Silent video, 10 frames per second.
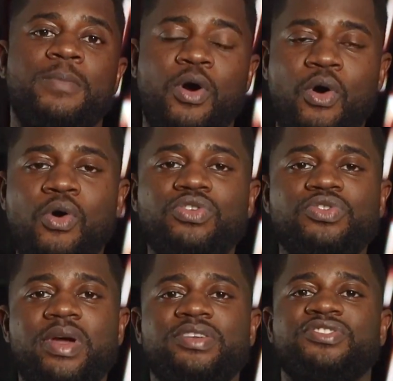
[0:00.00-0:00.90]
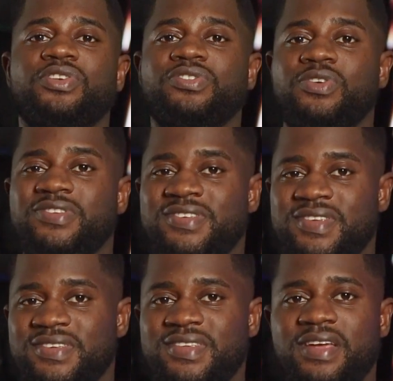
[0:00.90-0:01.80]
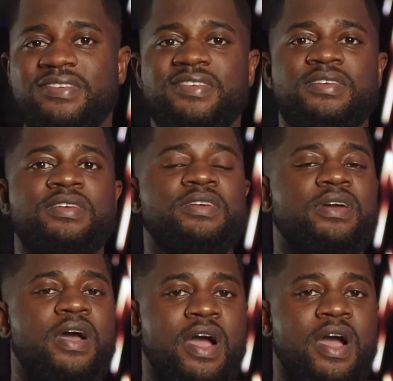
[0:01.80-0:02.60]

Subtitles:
but also ensures consistency